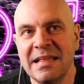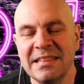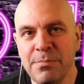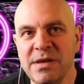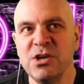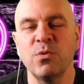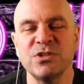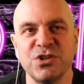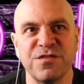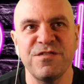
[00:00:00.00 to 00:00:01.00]
let me know
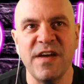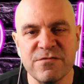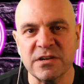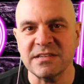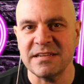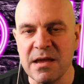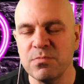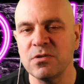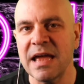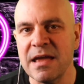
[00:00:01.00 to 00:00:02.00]
what your favorite
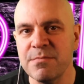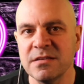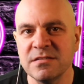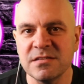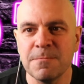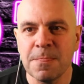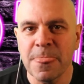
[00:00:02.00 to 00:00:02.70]
table game is